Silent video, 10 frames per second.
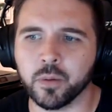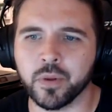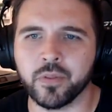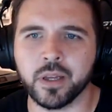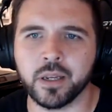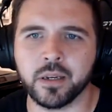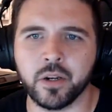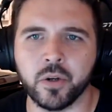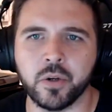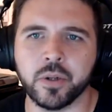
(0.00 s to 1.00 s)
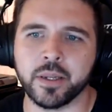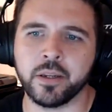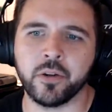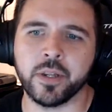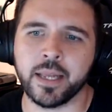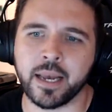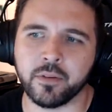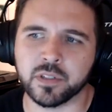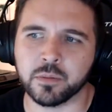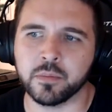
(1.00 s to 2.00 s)
But then you did have
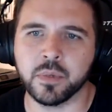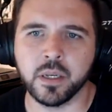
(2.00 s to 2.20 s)
some